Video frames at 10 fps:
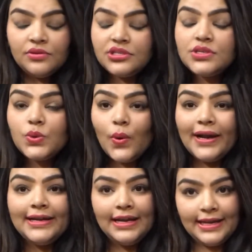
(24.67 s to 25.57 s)
which is
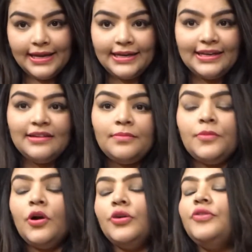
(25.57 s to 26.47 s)
quite late, and
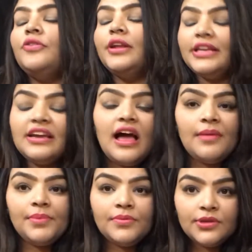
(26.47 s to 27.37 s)
I'm not really
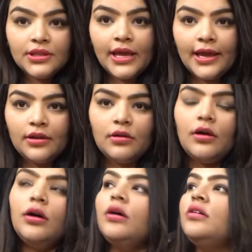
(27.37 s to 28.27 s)
happy with
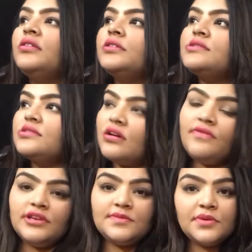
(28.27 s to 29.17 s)
their
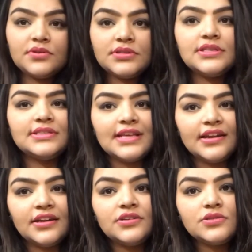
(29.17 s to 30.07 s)
service because they
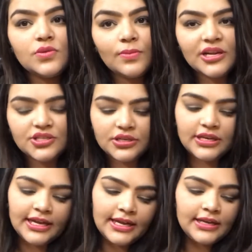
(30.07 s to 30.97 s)
send it so much
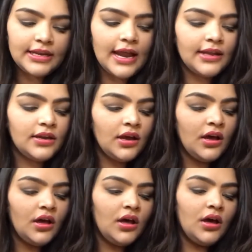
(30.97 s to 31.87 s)
late that
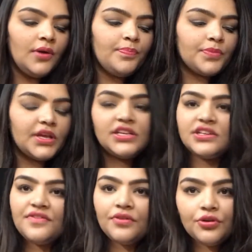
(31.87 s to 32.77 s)
each
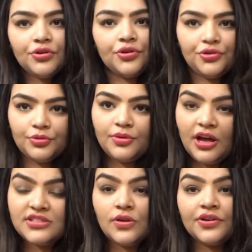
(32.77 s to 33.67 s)
and every YouTuber
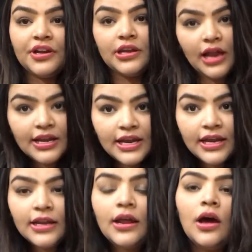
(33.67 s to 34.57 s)
has already done
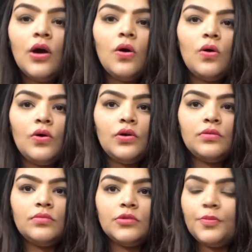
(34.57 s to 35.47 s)
it,
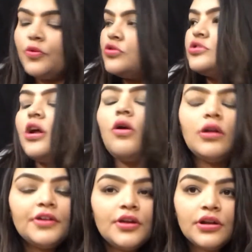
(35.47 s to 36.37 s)
or the posts are
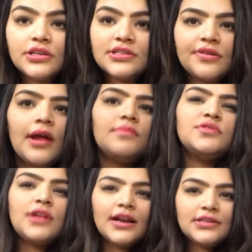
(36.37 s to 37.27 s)
already on Instagram,
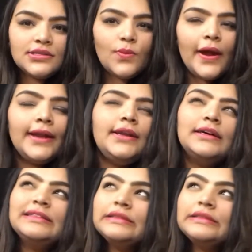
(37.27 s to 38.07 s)
so that is quite